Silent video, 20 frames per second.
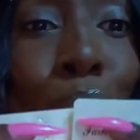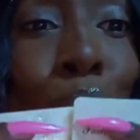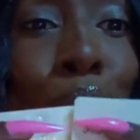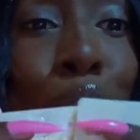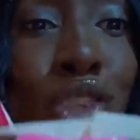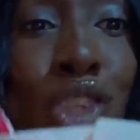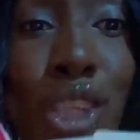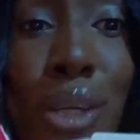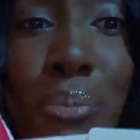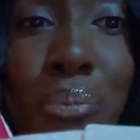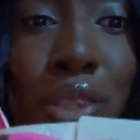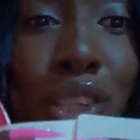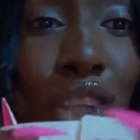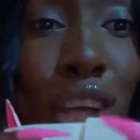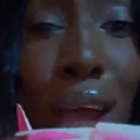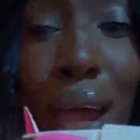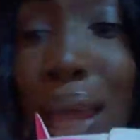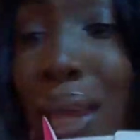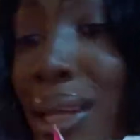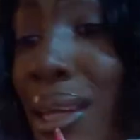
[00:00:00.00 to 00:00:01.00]
or cheap
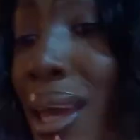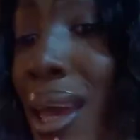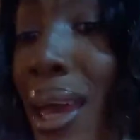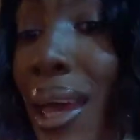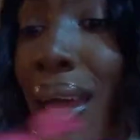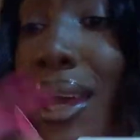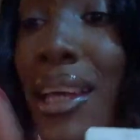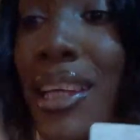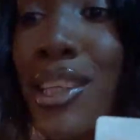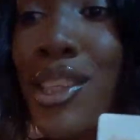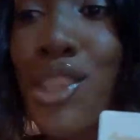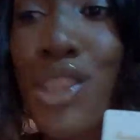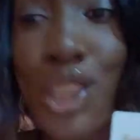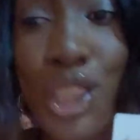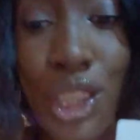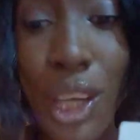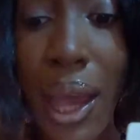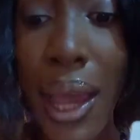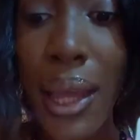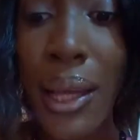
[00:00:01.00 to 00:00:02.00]
shine, it's
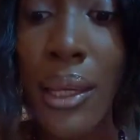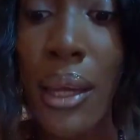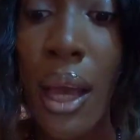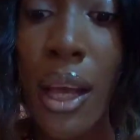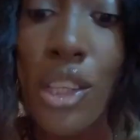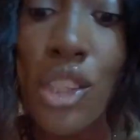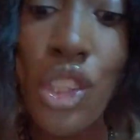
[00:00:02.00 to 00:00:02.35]
shine.